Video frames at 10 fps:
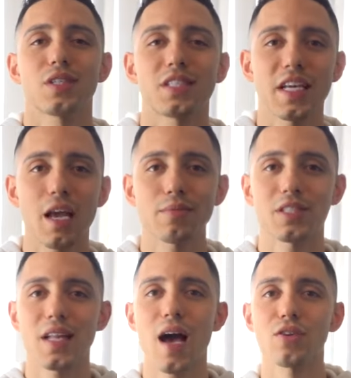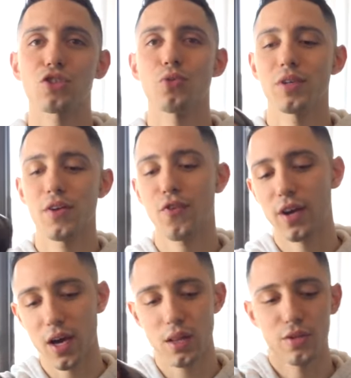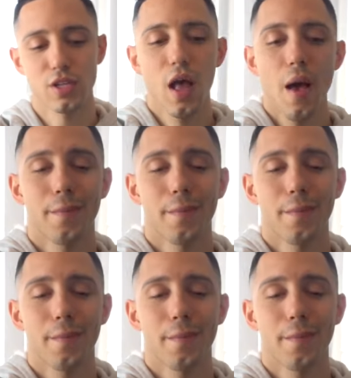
the same style shoe in different colors.